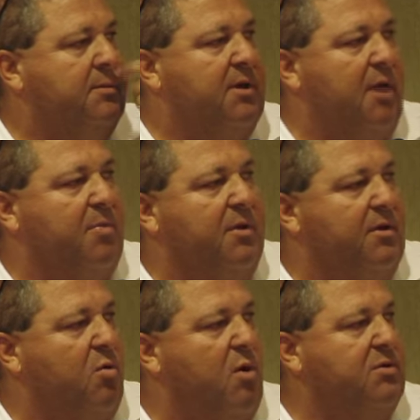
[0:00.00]
A couple
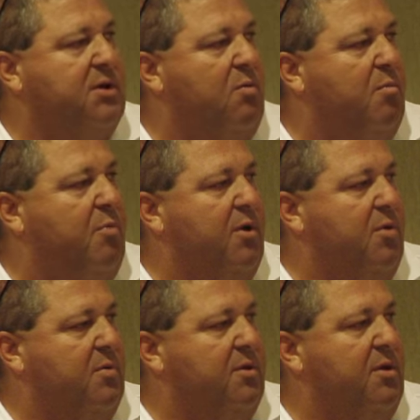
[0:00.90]
of quotes. I won't bore
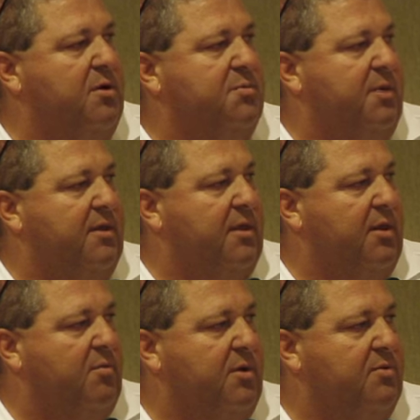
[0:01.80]
you with those, but I thought
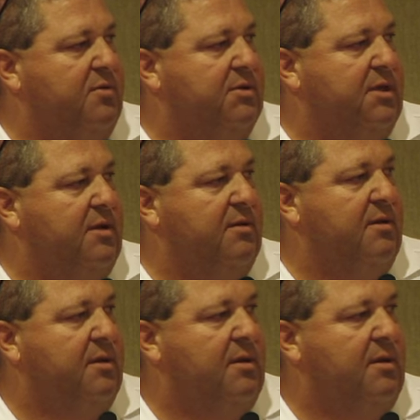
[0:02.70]
they were interesting.